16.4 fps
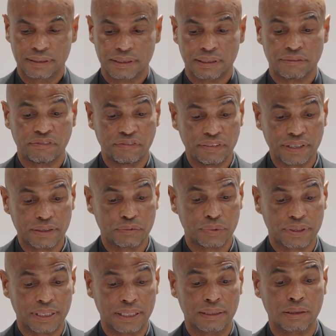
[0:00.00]
to fit
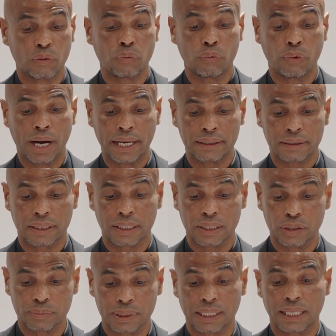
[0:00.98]
within the wider
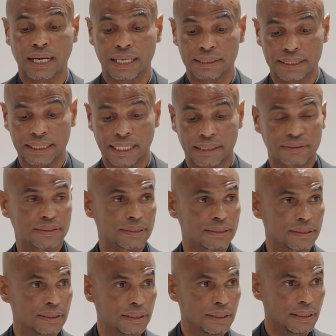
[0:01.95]
global context